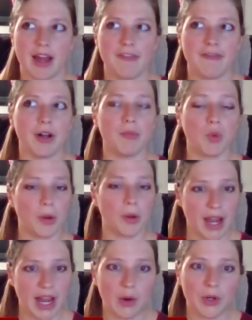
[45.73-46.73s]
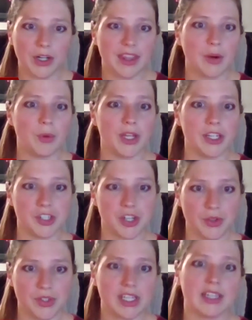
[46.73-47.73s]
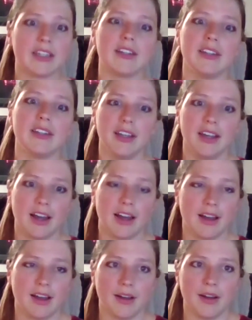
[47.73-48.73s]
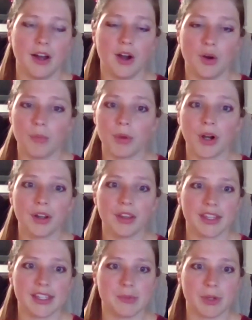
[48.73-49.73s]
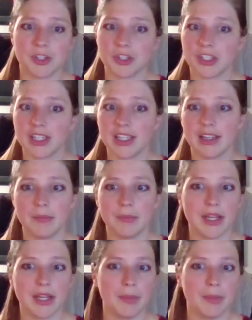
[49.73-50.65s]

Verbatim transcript: I felt more empowered that we had chosen uh, a home birth, especially amid a